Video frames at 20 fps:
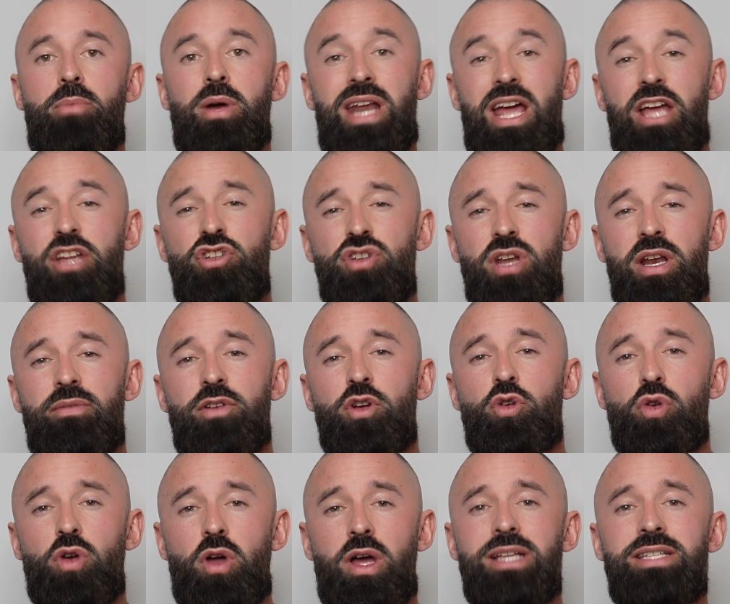now you should have a
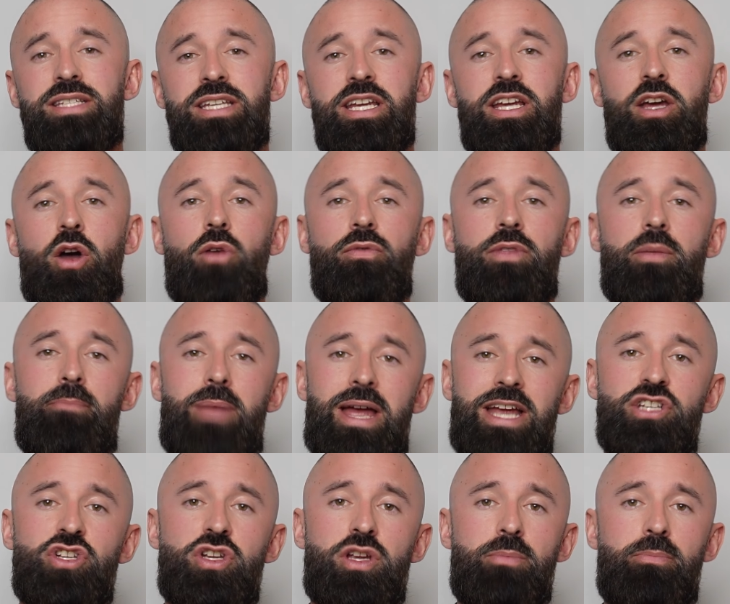good idea of the
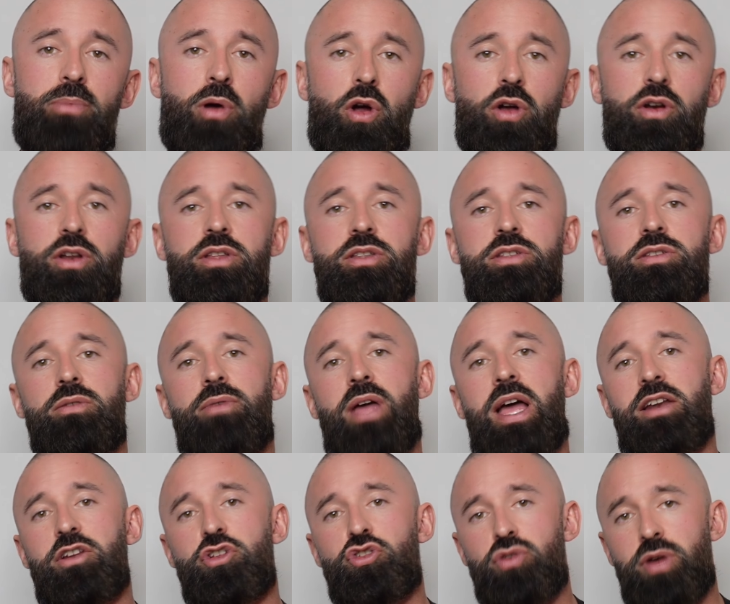major components of
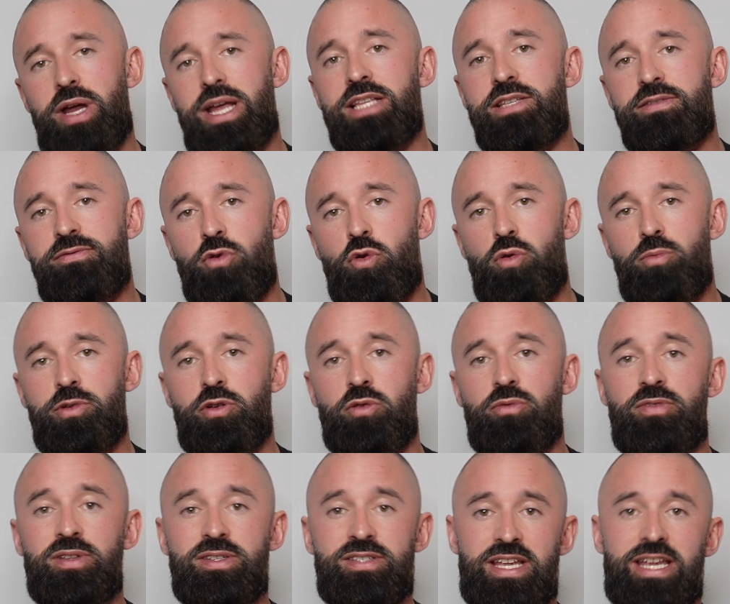how to transform your
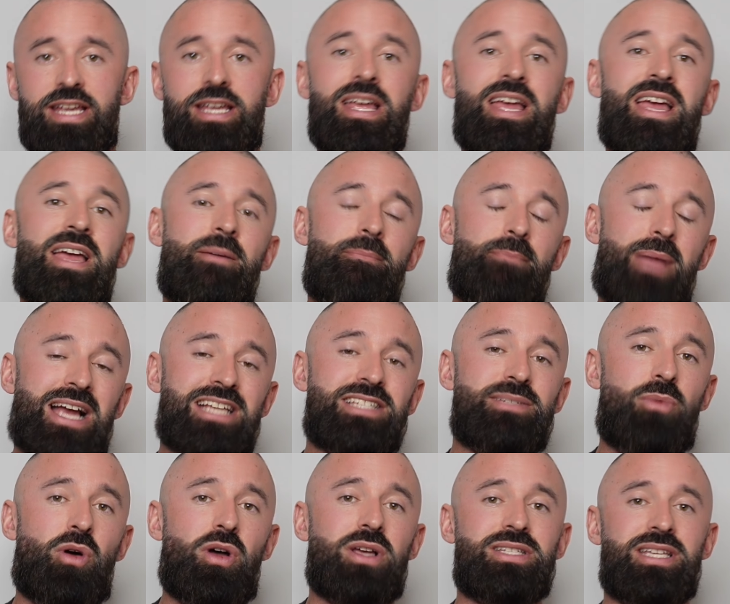physique,
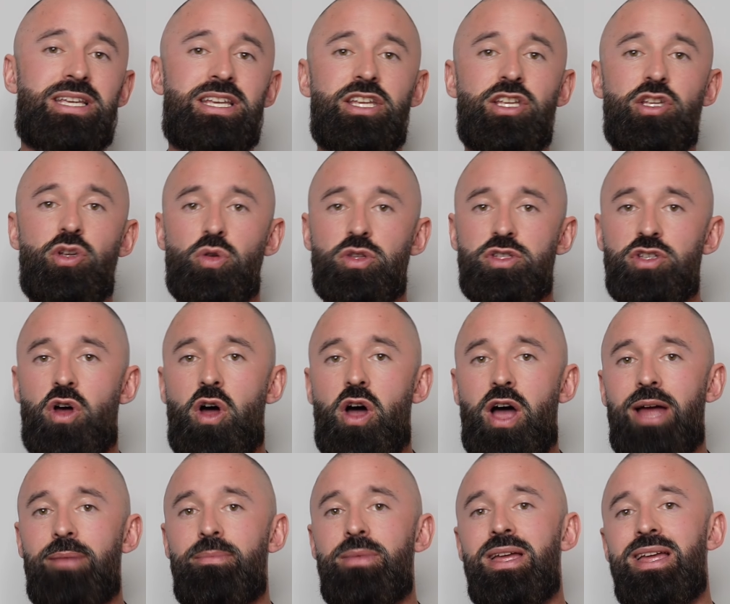maximizing your
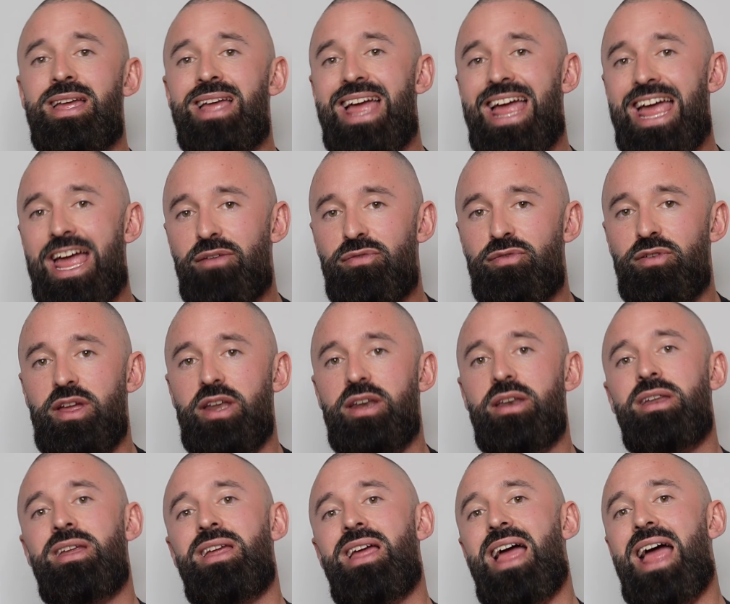time, effort,
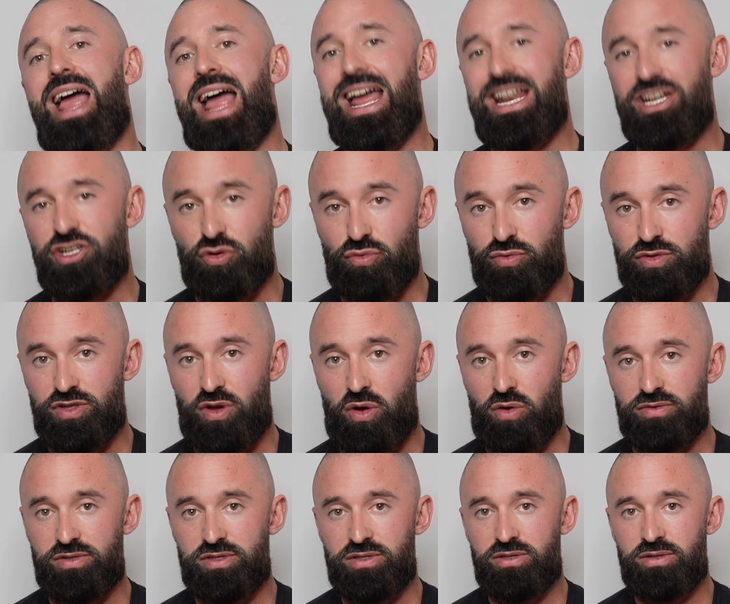and your
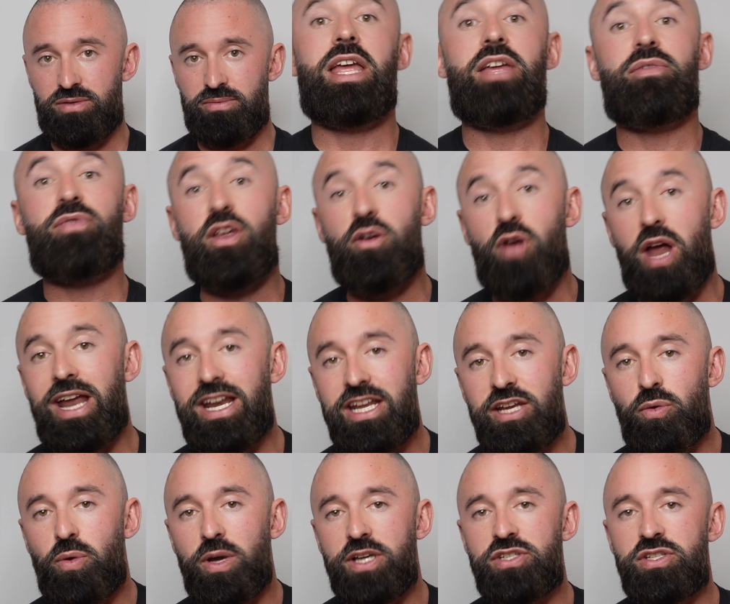results. If there are any
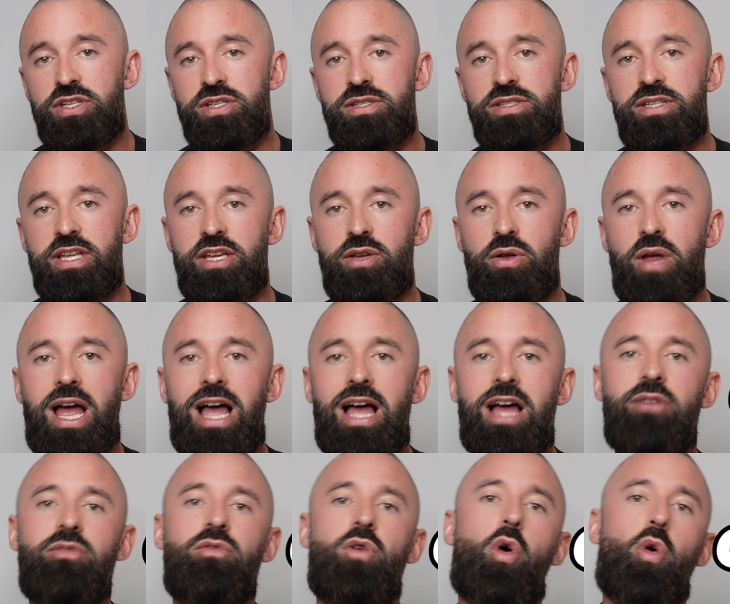questions that you
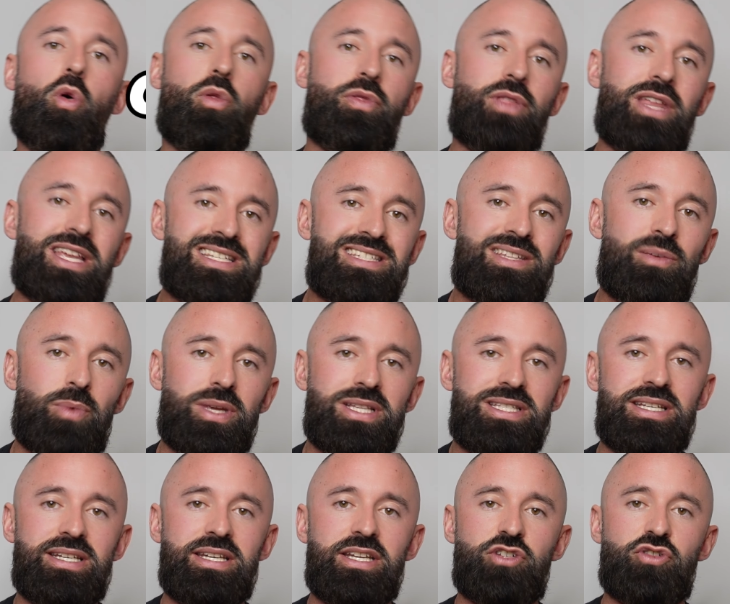have or things that we
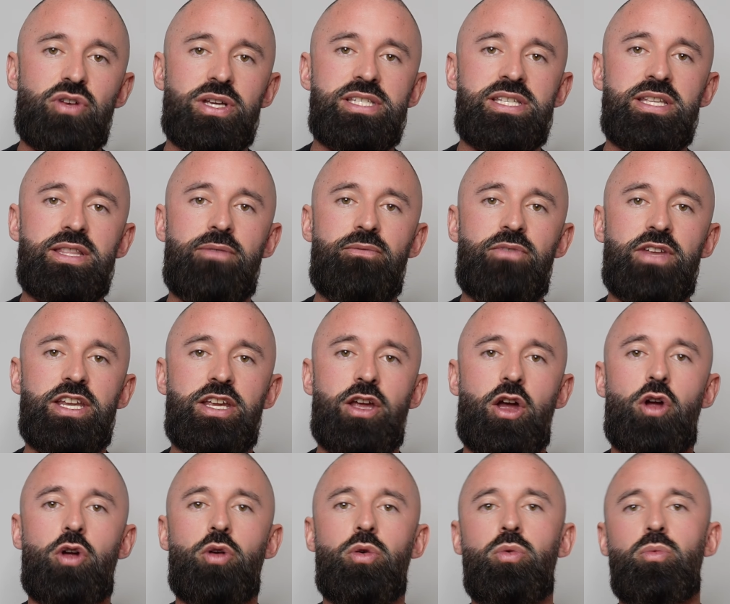didn't address in the
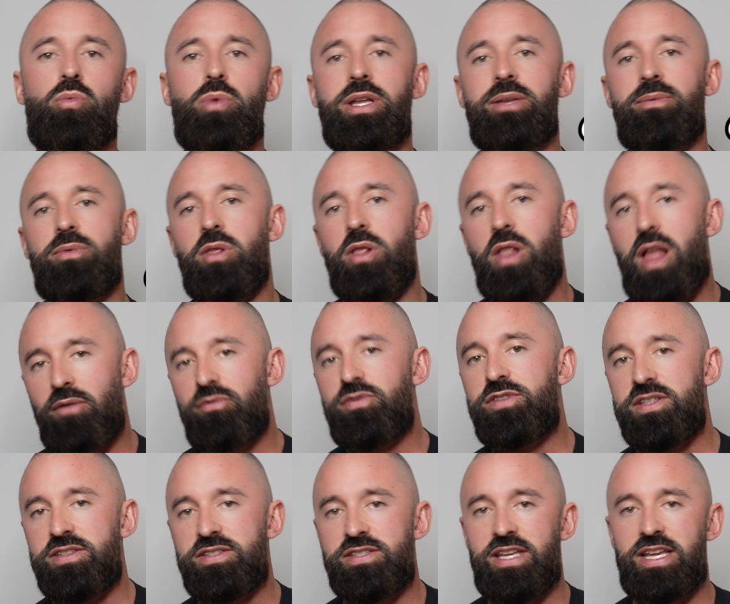video, we'd love
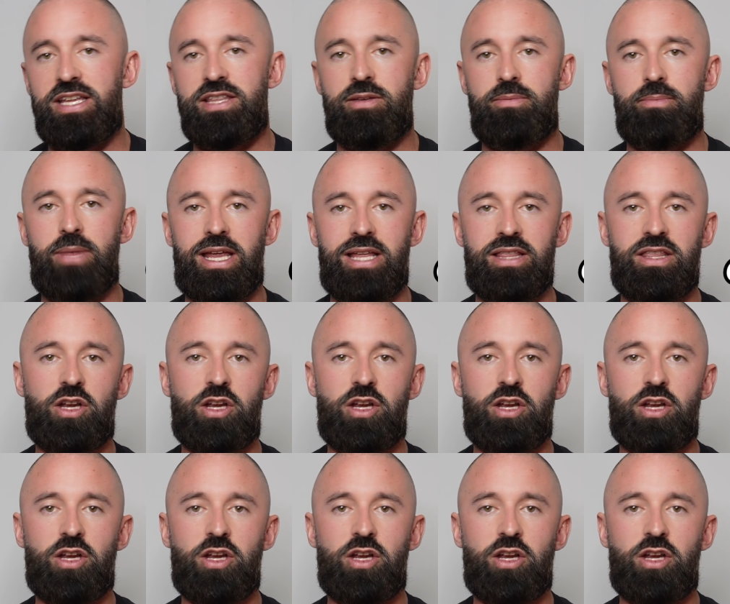to see them in the